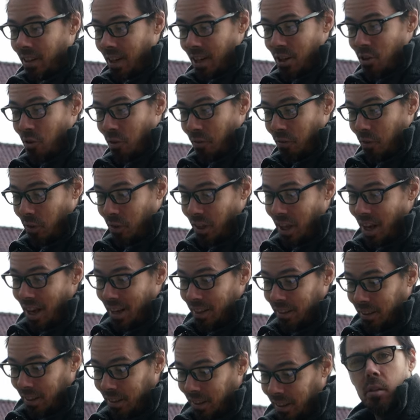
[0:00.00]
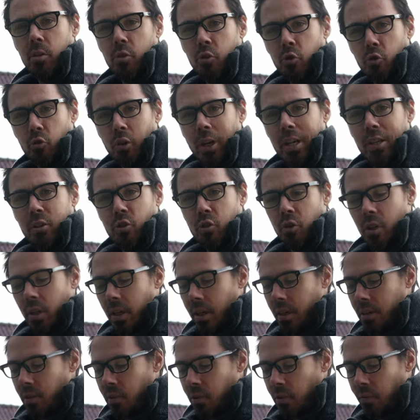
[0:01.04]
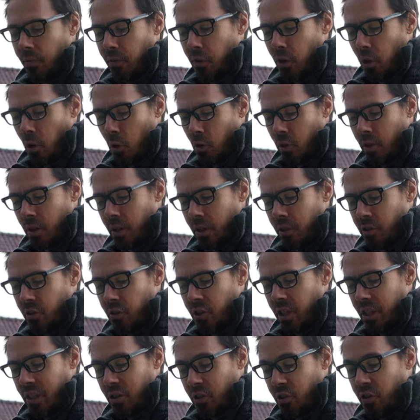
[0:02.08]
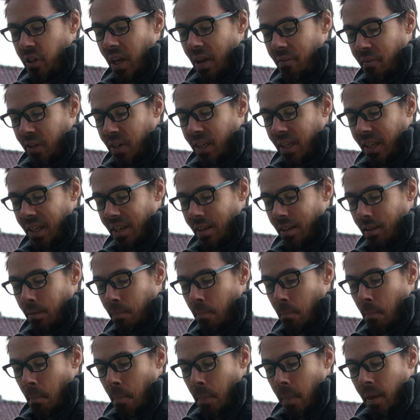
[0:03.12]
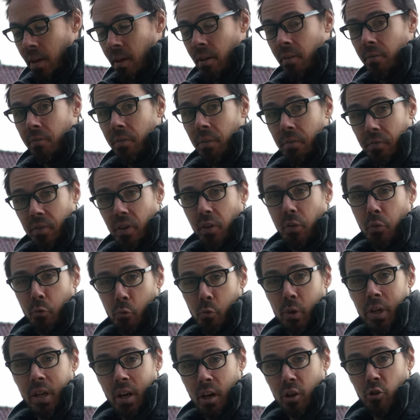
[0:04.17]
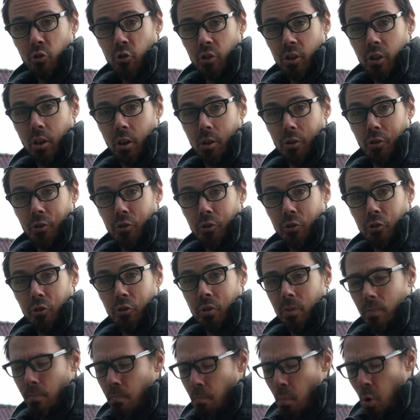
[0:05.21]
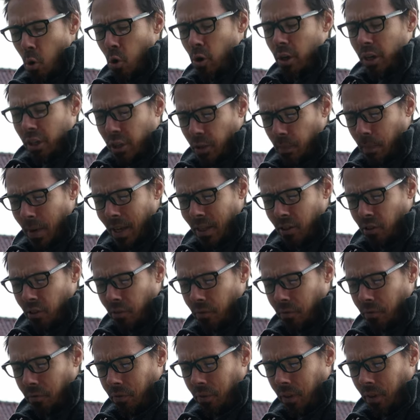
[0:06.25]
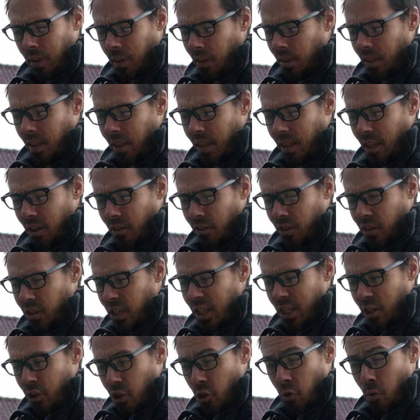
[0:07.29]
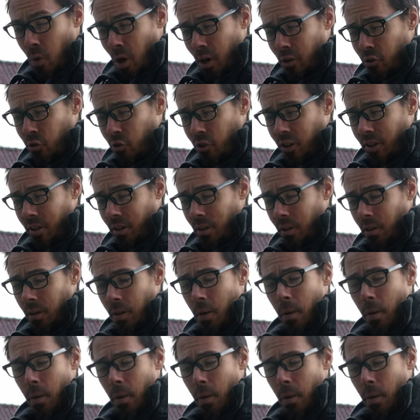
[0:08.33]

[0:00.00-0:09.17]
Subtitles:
Can you afford that? The strange thing is, if you go to the C70, $5,300, more expensive than the C200,